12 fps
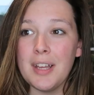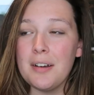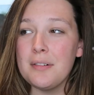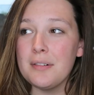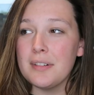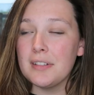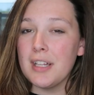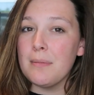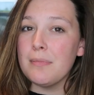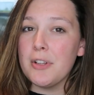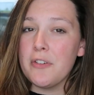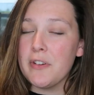Now,
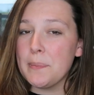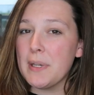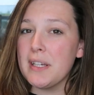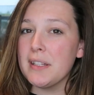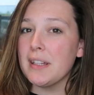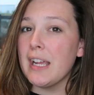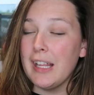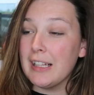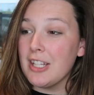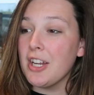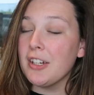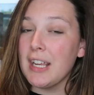some UVBs
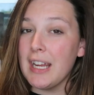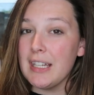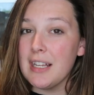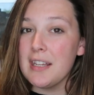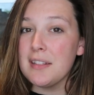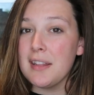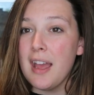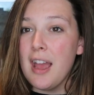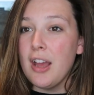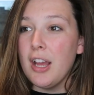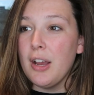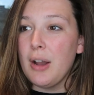like the Arcadias
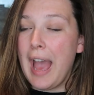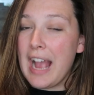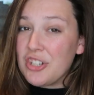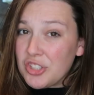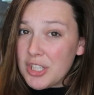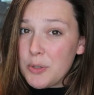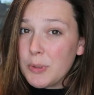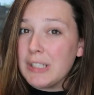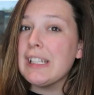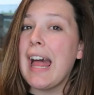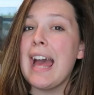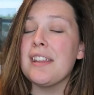actually
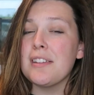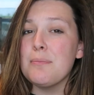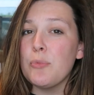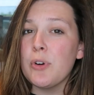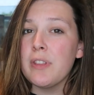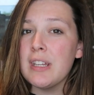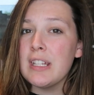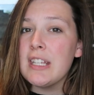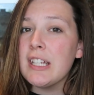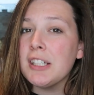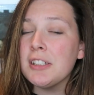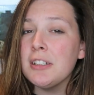will last more than a
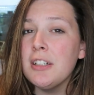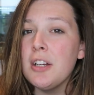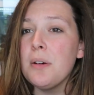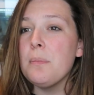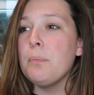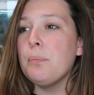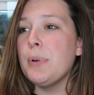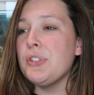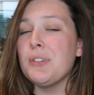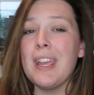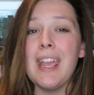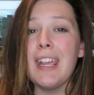year,
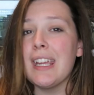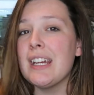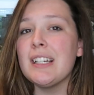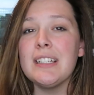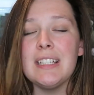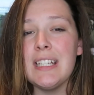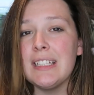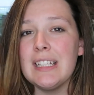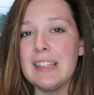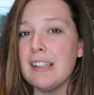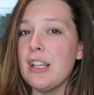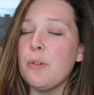but you can't guarantee
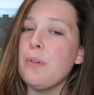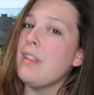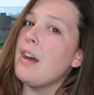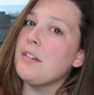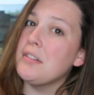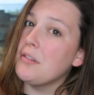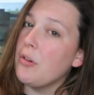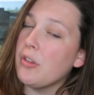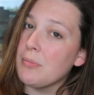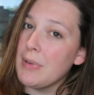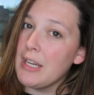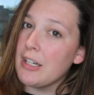anything without a
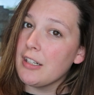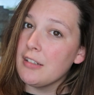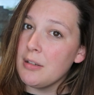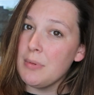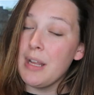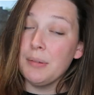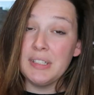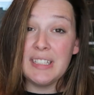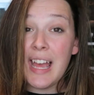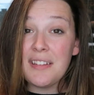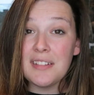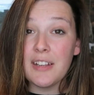solar meter to be able to
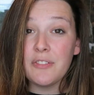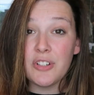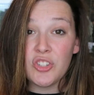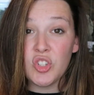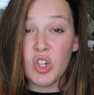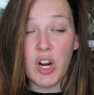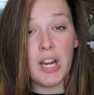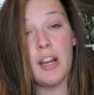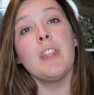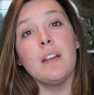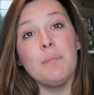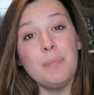test it for sure.
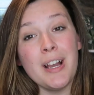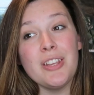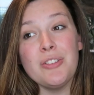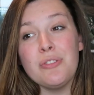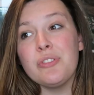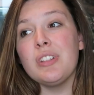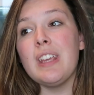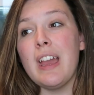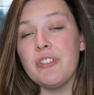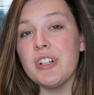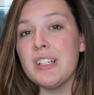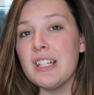But usually
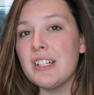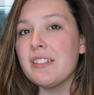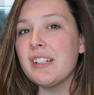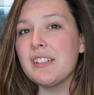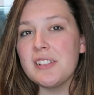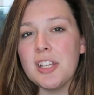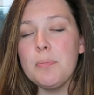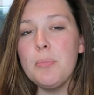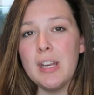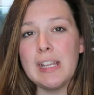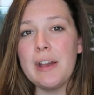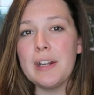after a year, they're still
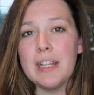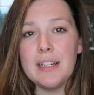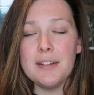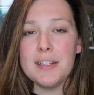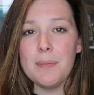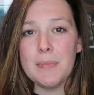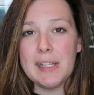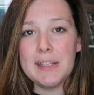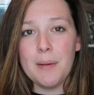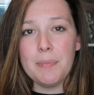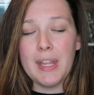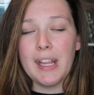putting out a little something
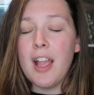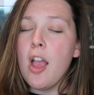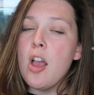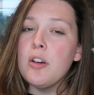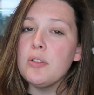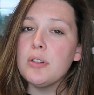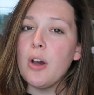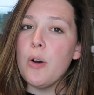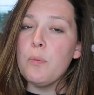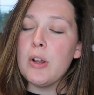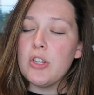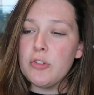something.
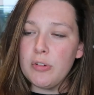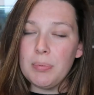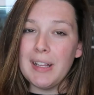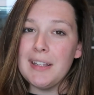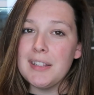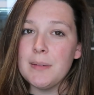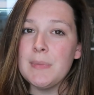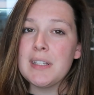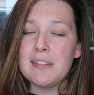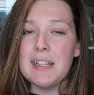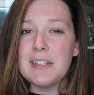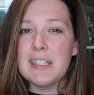So when you replace them,
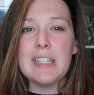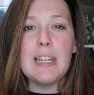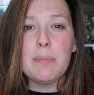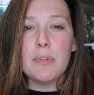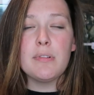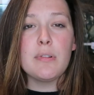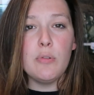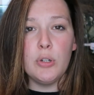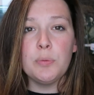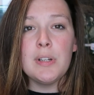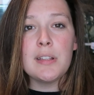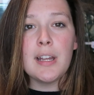it's nice to keep those
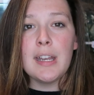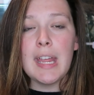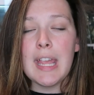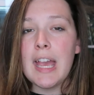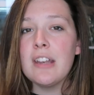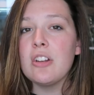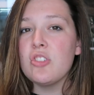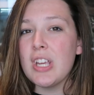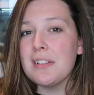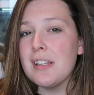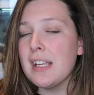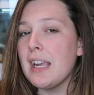old ones on hand
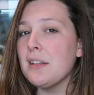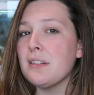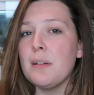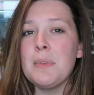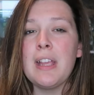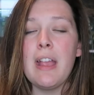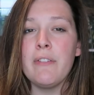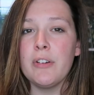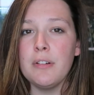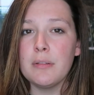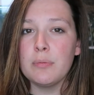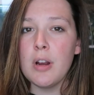just in case something ever goes